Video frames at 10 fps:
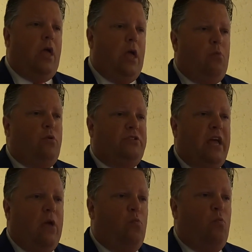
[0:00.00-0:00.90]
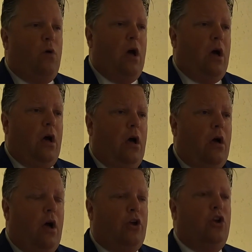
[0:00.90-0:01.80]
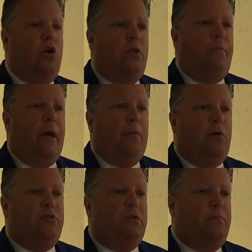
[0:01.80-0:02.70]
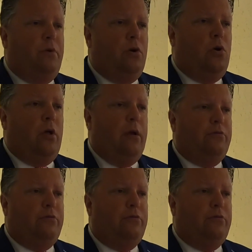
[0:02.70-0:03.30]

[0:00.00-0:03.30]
It was a, uh, a good bipartisan bill.